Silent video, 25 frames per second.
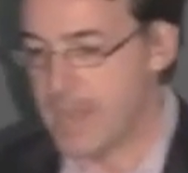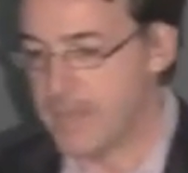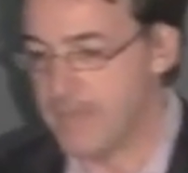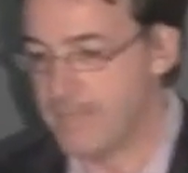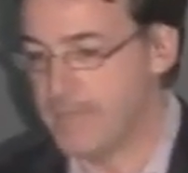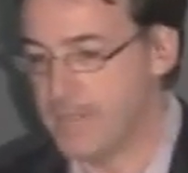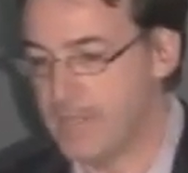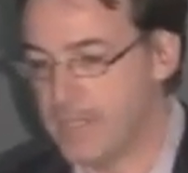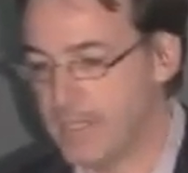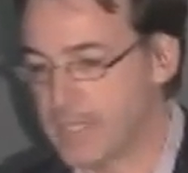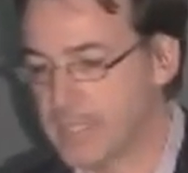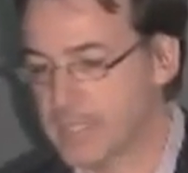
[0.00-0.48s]

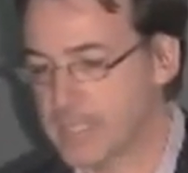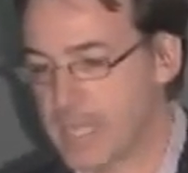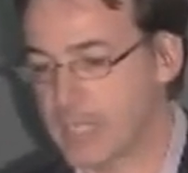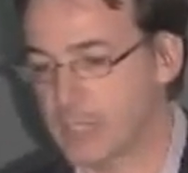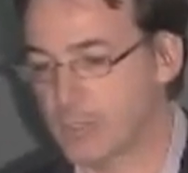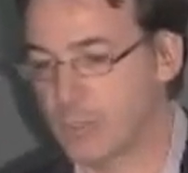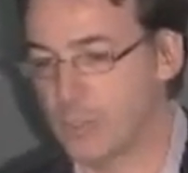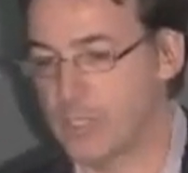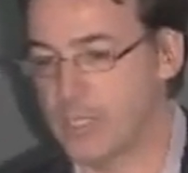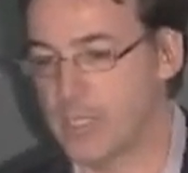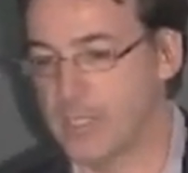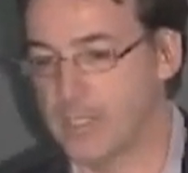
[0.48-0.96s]
The
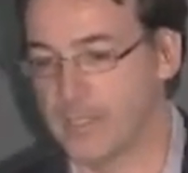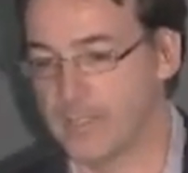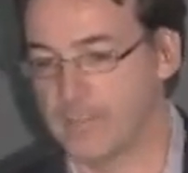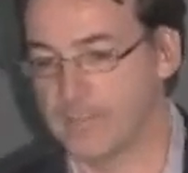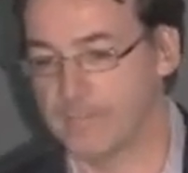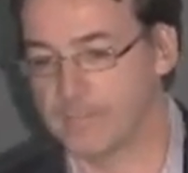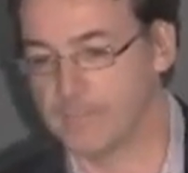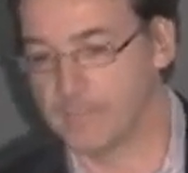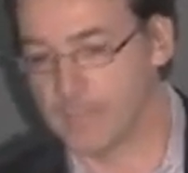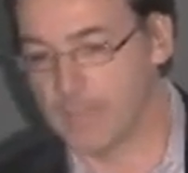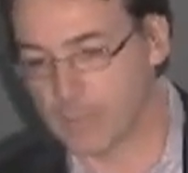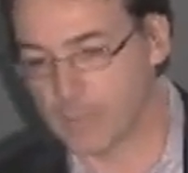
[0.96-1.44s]
Navy has
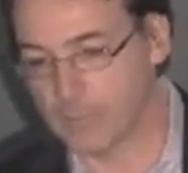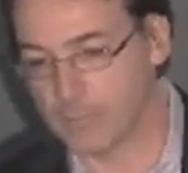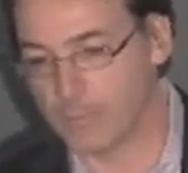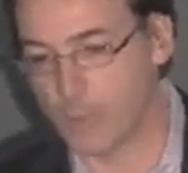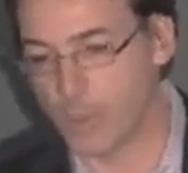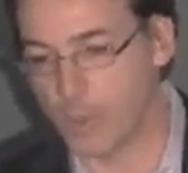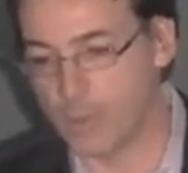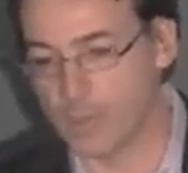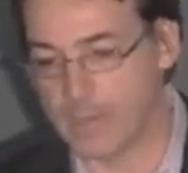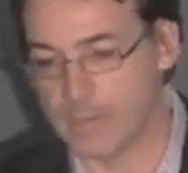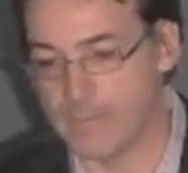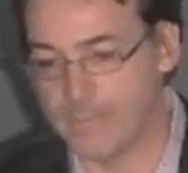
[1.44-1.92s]
actually
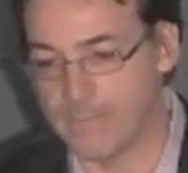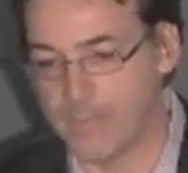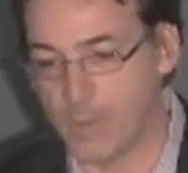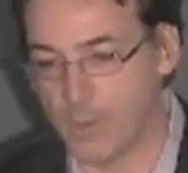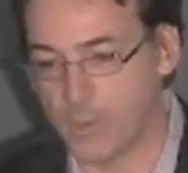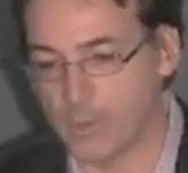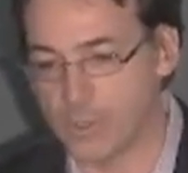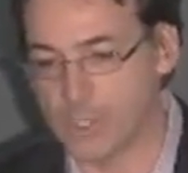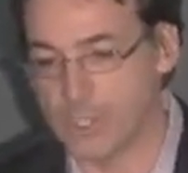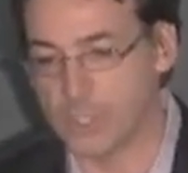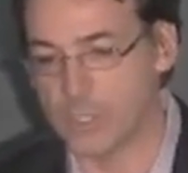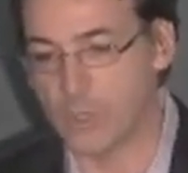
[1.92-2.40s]
a
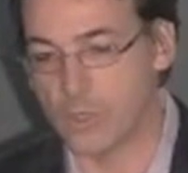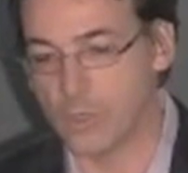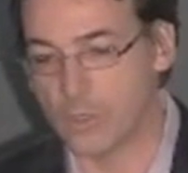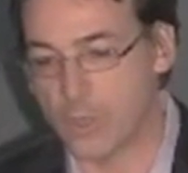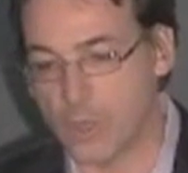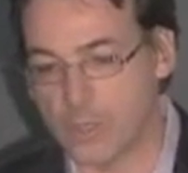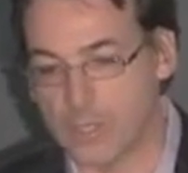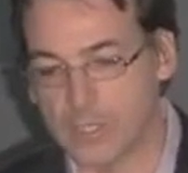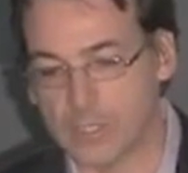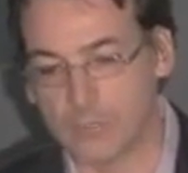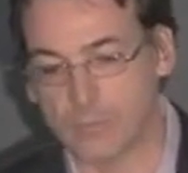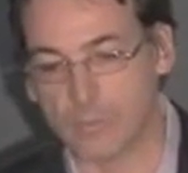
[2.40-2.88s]
program
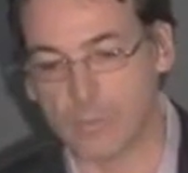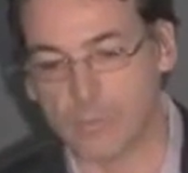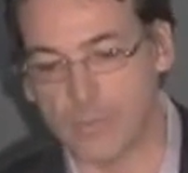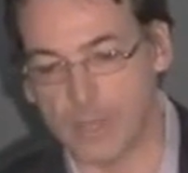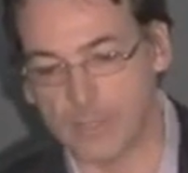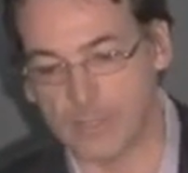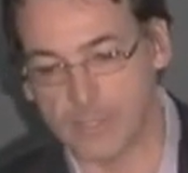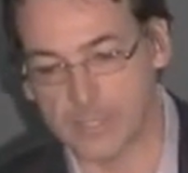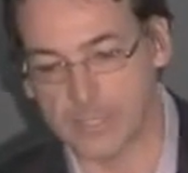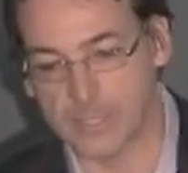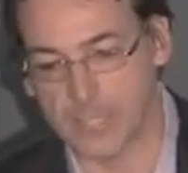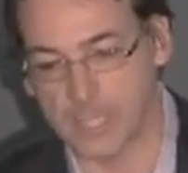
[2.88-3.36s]
focusing on
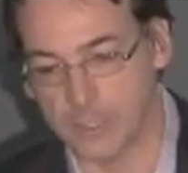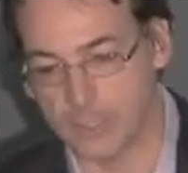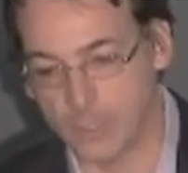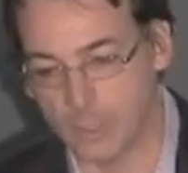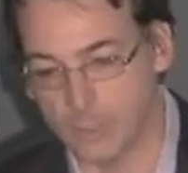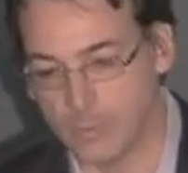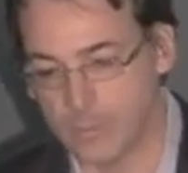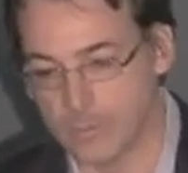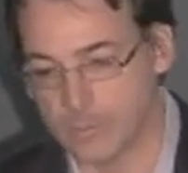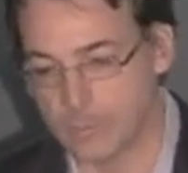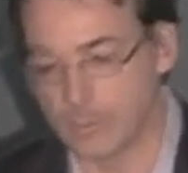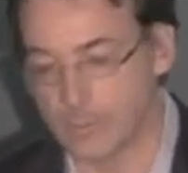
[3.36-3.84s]
cognitive
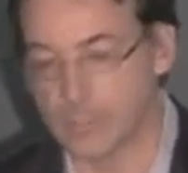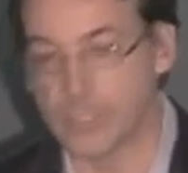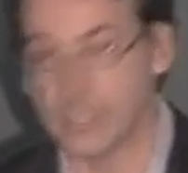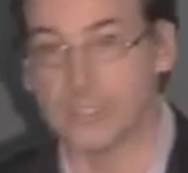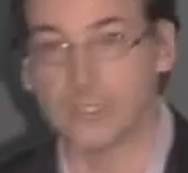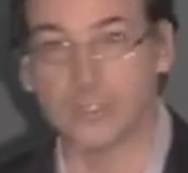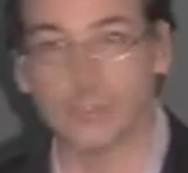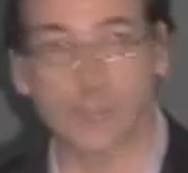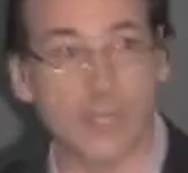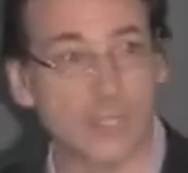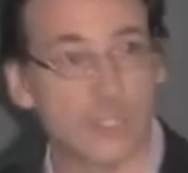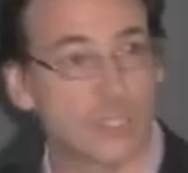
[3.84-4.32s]
robotics and
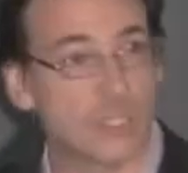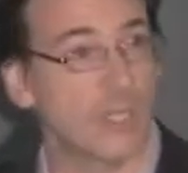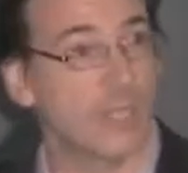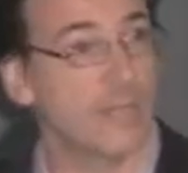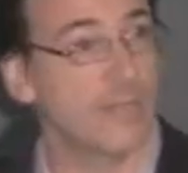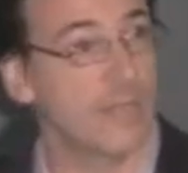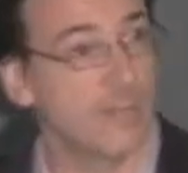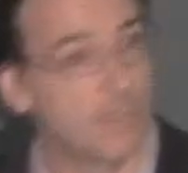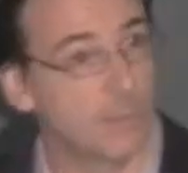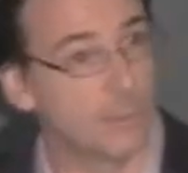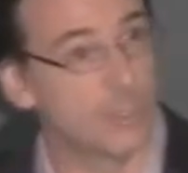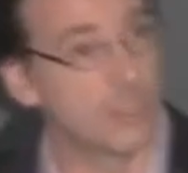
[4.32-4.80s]
human-robot
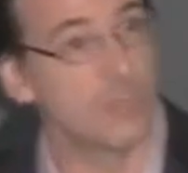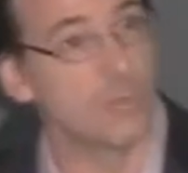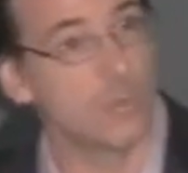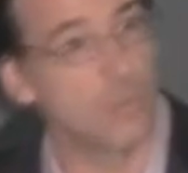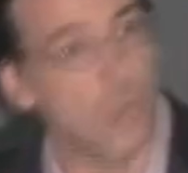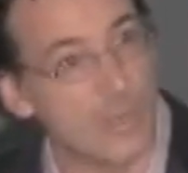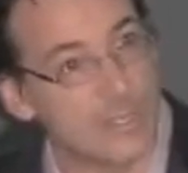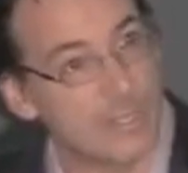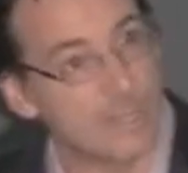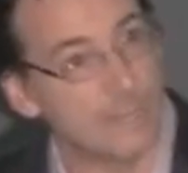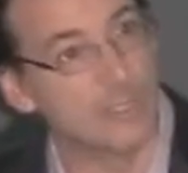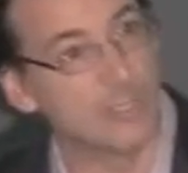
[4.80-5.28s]
interaction, and they're
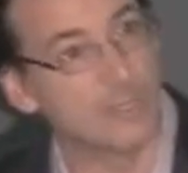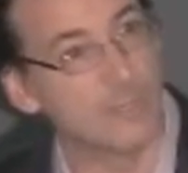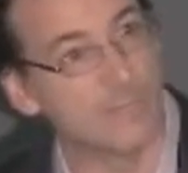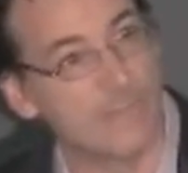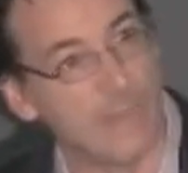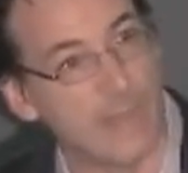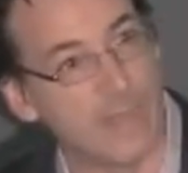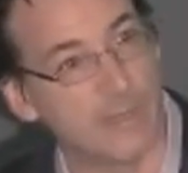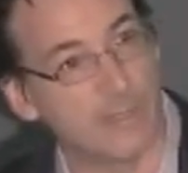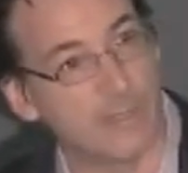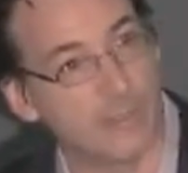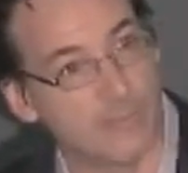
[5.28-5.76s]
putting
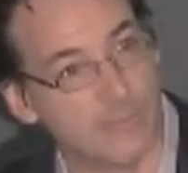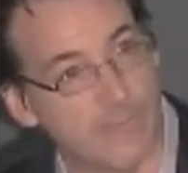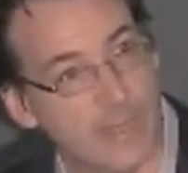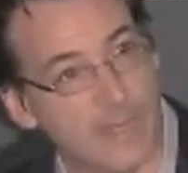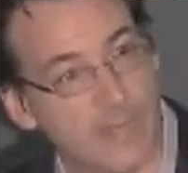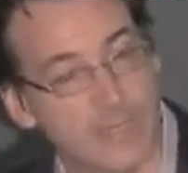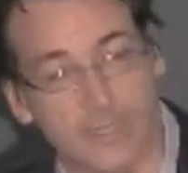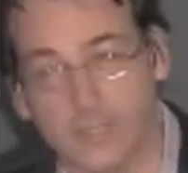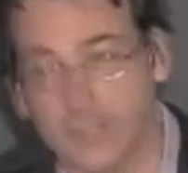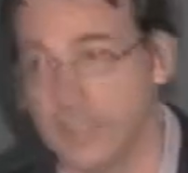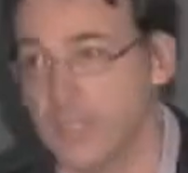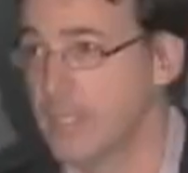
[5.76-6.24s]
quite a bit of
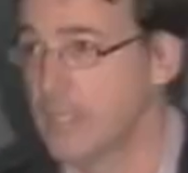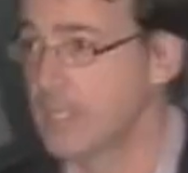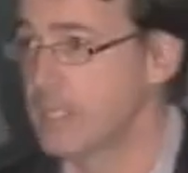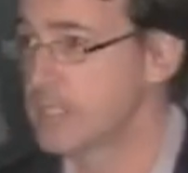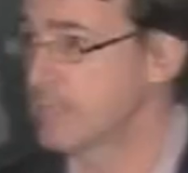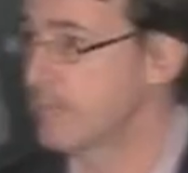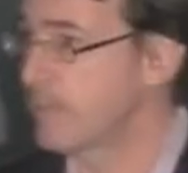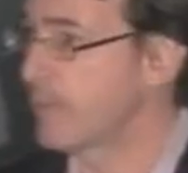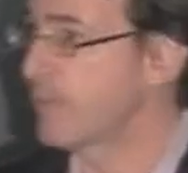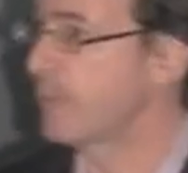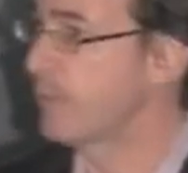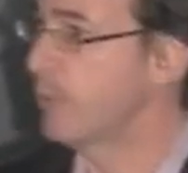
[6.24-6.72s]
money.
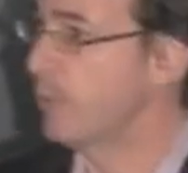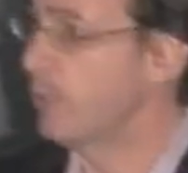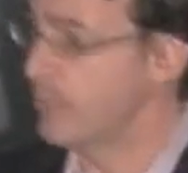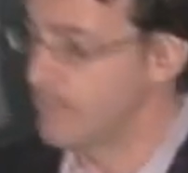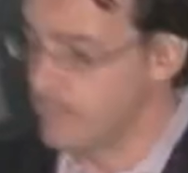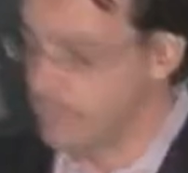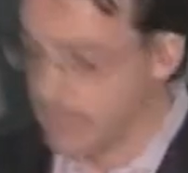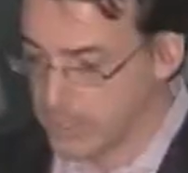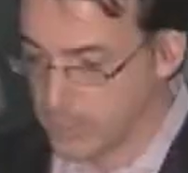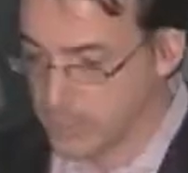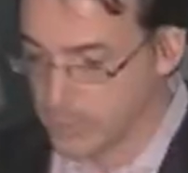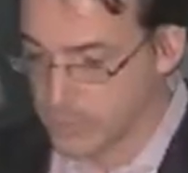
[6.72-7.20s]
It's
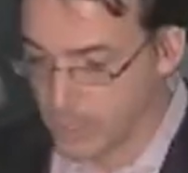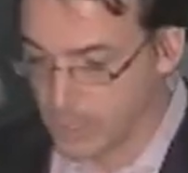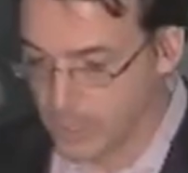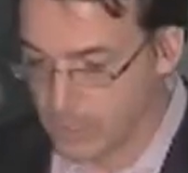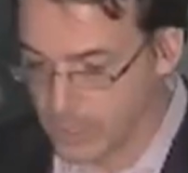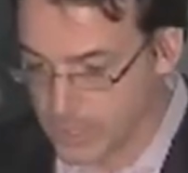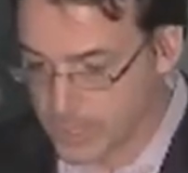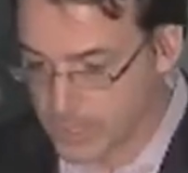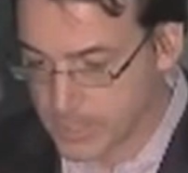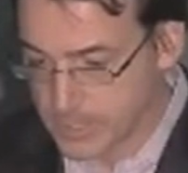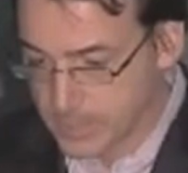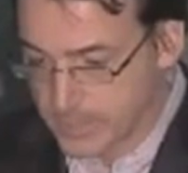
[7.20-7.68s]
about $30
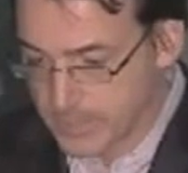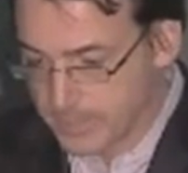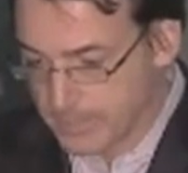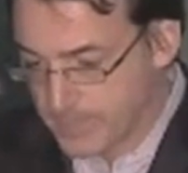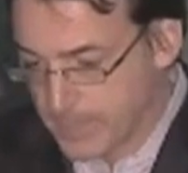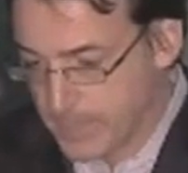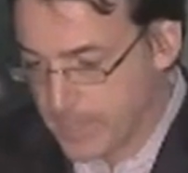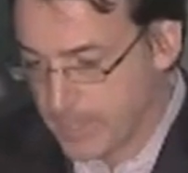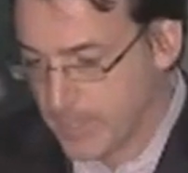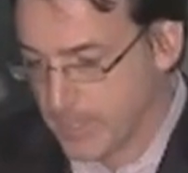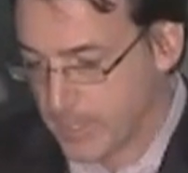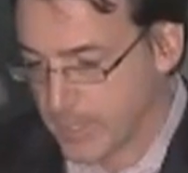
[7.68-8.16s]
million
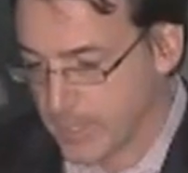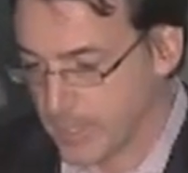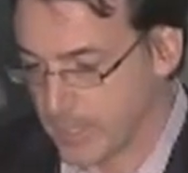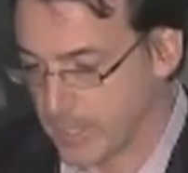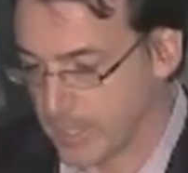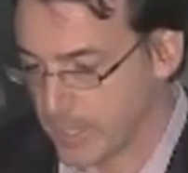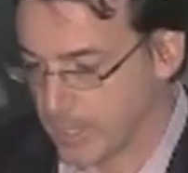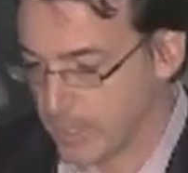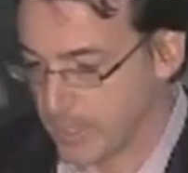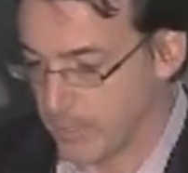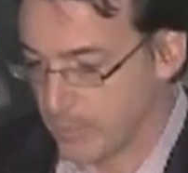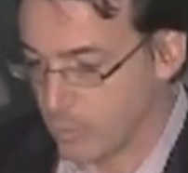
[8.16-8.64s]

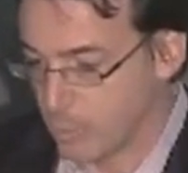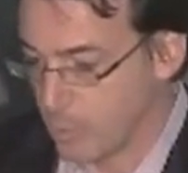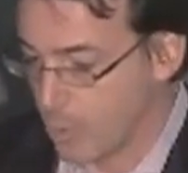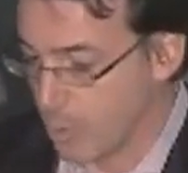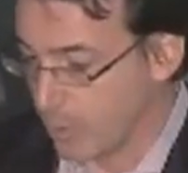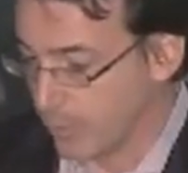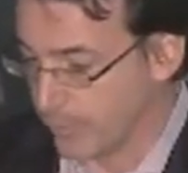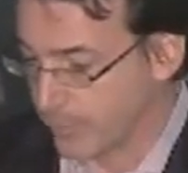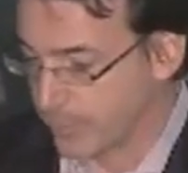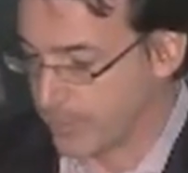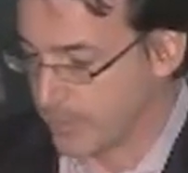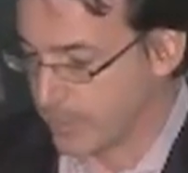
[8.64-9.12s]

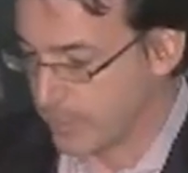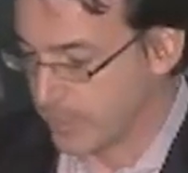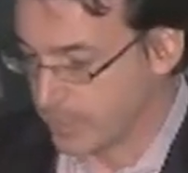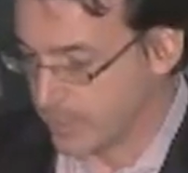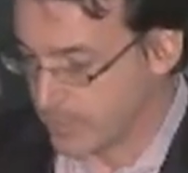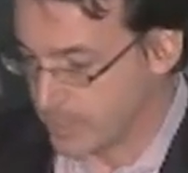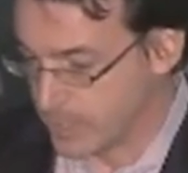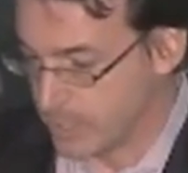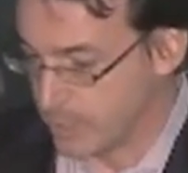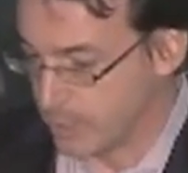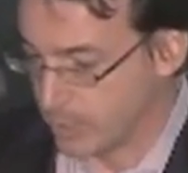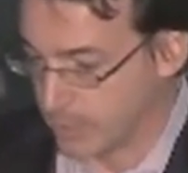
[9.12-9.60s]

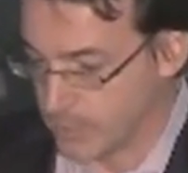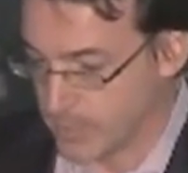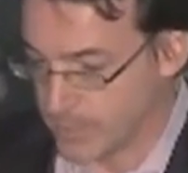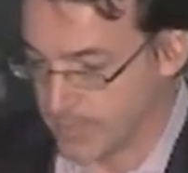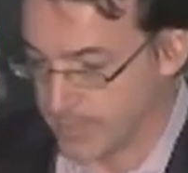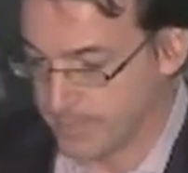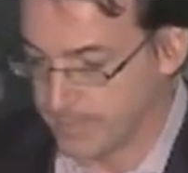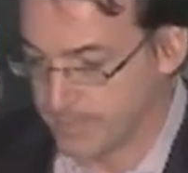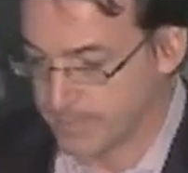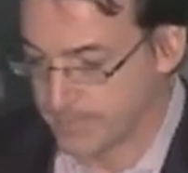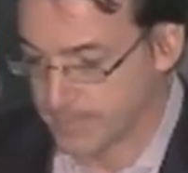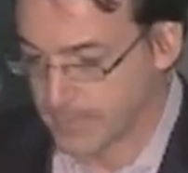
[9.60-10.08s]
worth
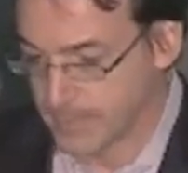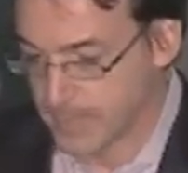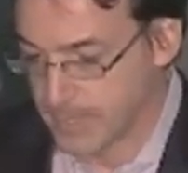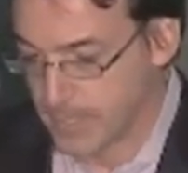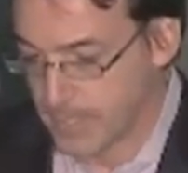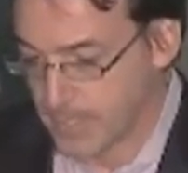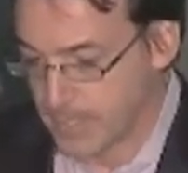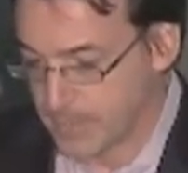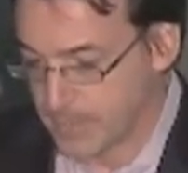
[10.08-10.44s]
yearly.